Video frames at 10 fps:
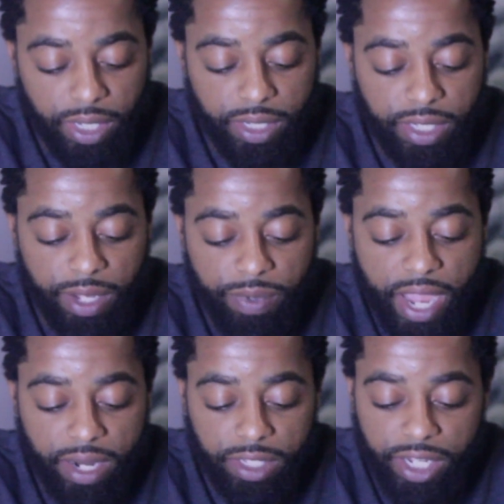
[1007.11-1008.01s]
It's saying we
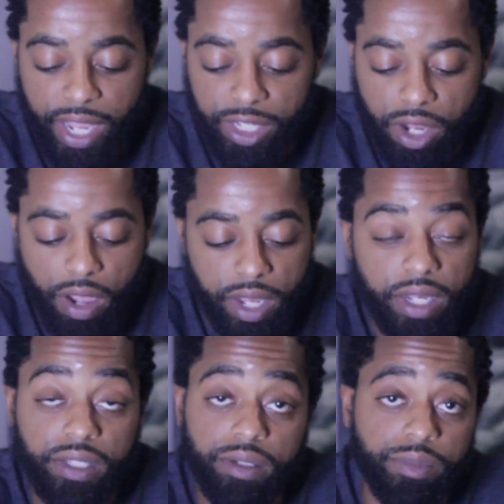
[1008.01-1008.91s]
got to change our
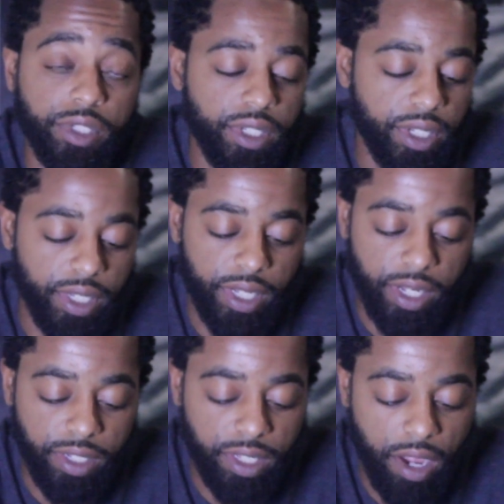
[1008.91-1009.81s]
customs,
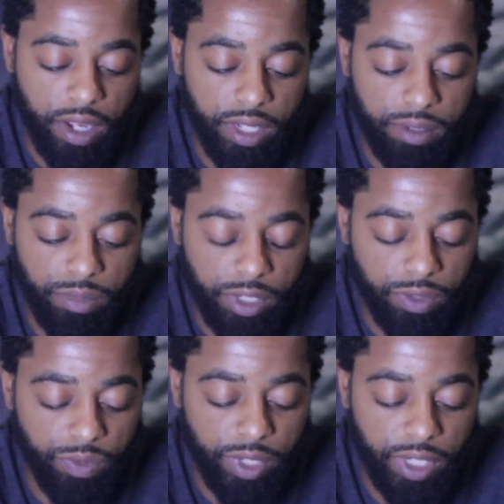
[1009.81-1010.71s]
because our customs
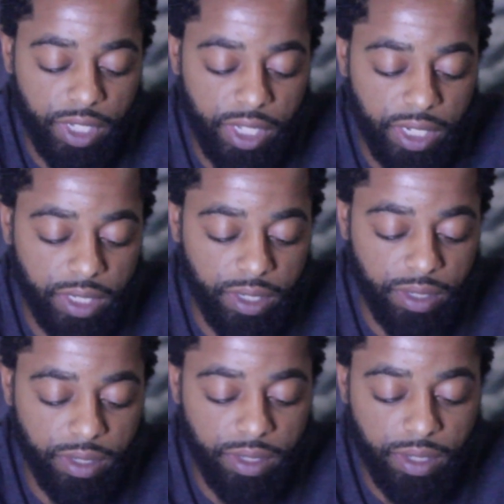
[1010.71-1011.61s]
is really killing
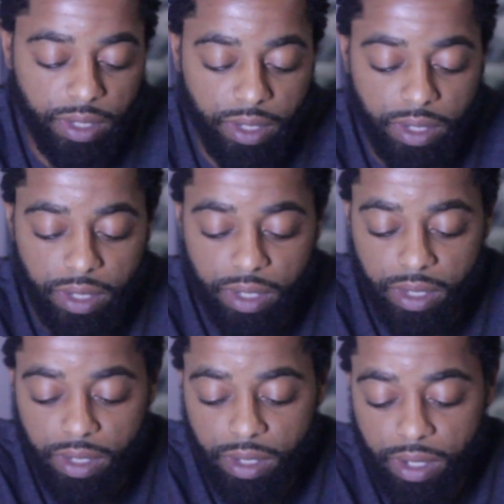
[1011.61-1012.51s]
us.
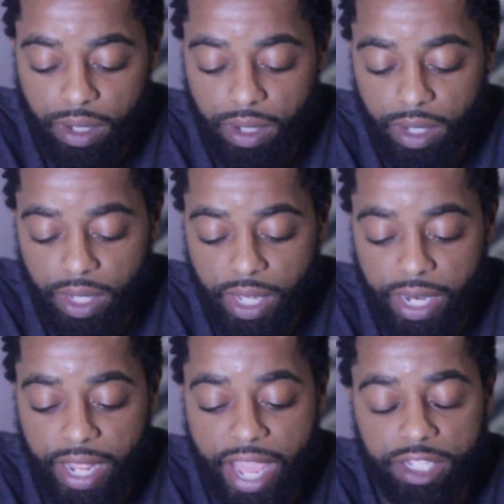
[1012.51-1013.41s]
Alright,
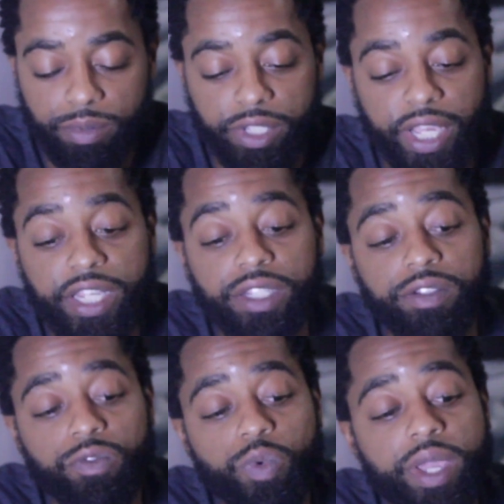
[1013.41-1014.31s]
and the exploitation
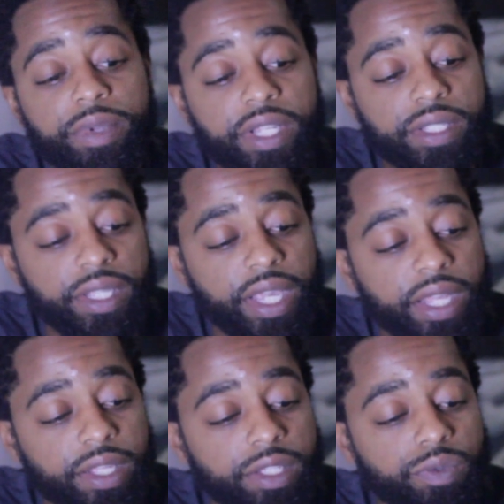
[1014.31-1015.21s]
of women, is
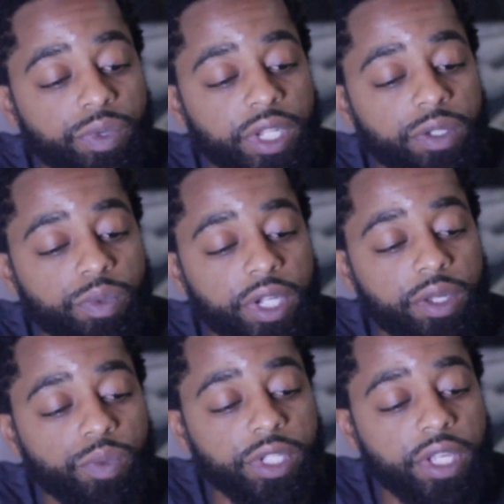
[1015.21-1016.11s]
saying, is really
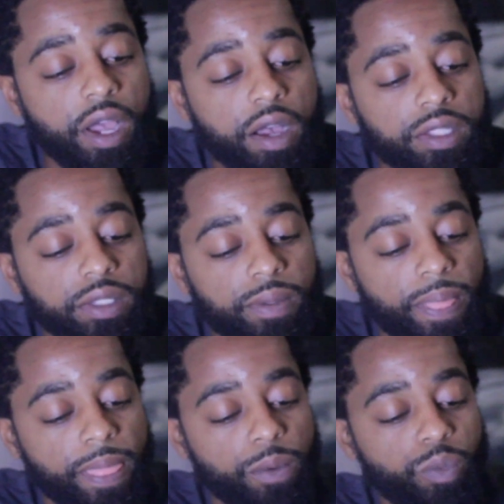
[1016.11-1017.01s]
what was
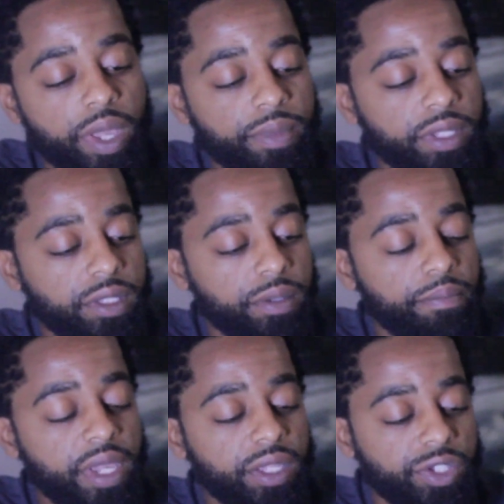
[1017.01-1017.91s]
causing women to
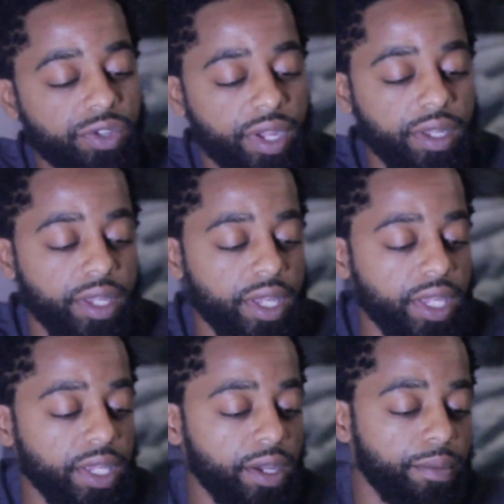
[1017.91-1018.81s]
menstruate
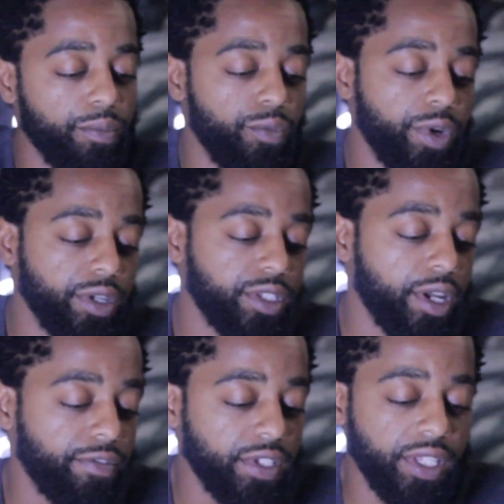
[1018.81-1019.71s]
real tough.